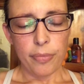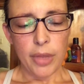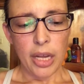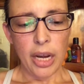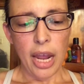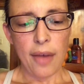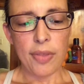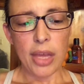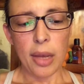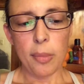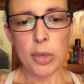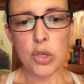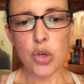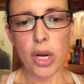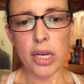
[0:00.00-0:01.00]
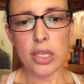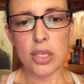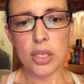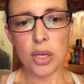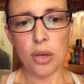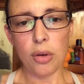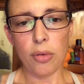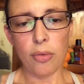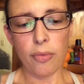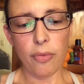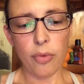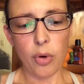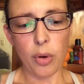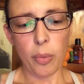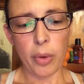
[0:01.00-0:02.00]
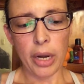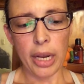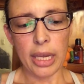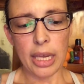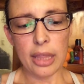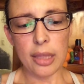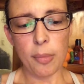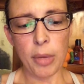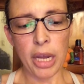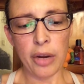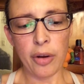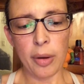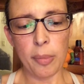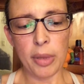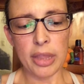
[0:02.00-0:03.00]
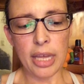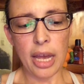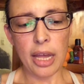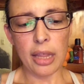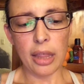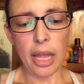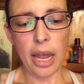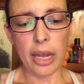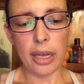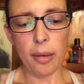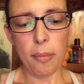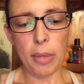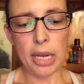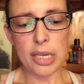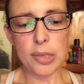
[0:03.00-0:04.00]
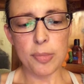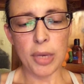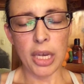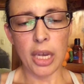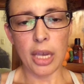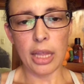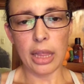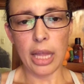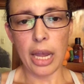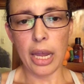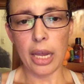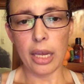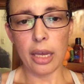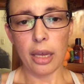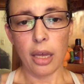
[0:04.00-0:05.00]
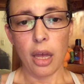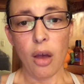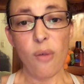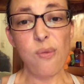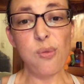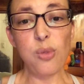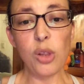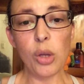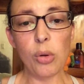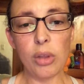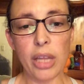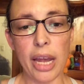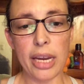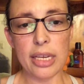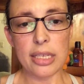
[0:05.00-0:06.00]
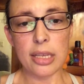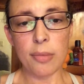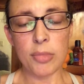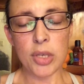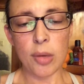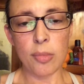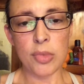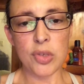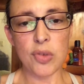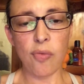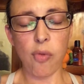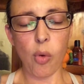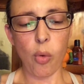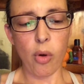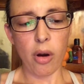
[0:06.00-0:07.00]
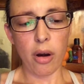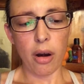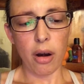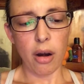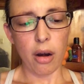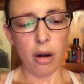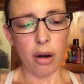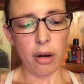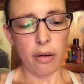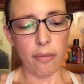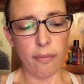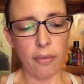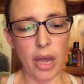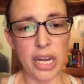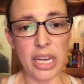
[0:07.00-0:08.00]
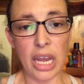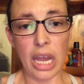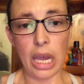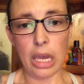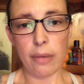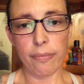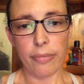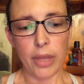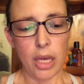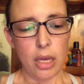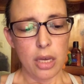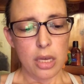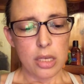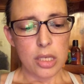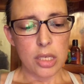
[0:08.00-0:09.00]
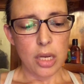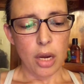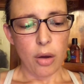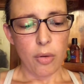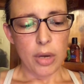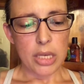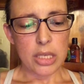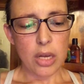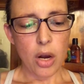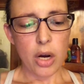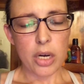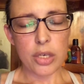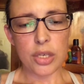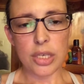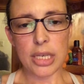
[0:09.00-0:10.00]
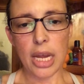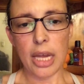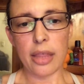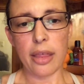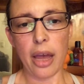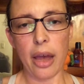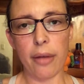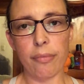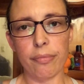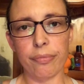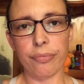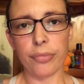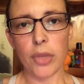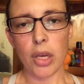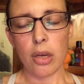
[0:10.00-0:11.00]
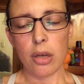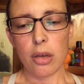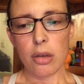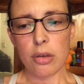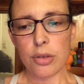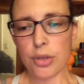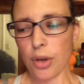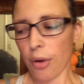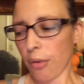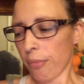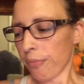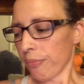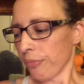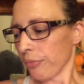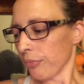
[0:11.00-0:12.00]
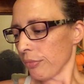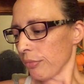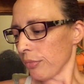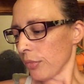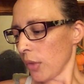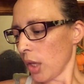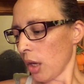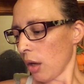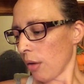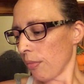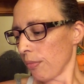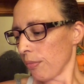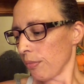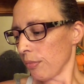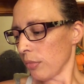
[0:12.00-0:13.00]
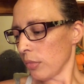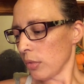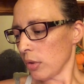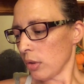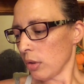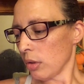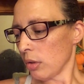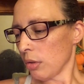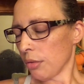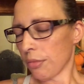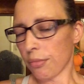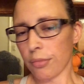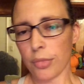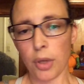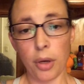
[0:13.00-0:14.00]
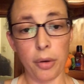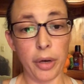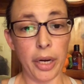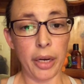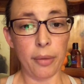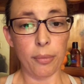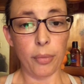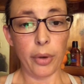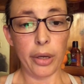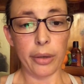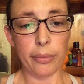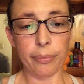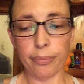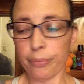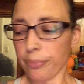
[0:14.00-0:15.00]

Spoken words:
then I have the Imitrex too for when I get the migraine, but that like makes me like flu-like symptoms for a day. So it's hard to take that. So, yeah. All right, well,